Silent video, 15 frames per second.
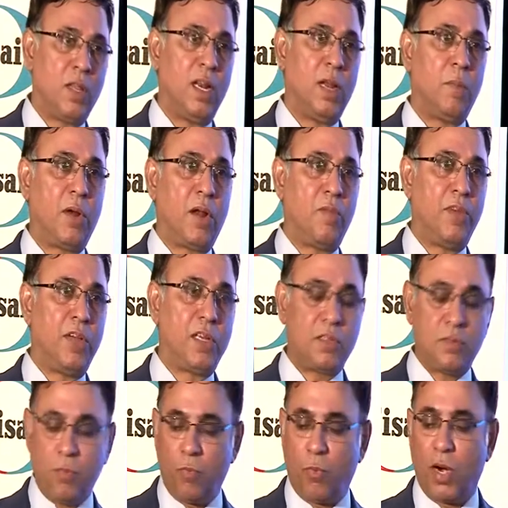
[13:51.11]
the number of
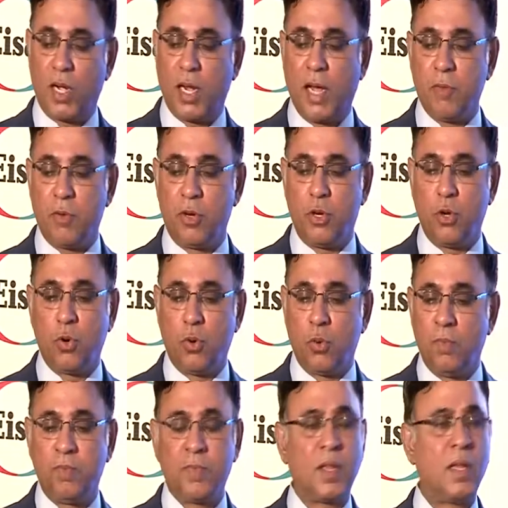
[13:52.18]
years, what I would do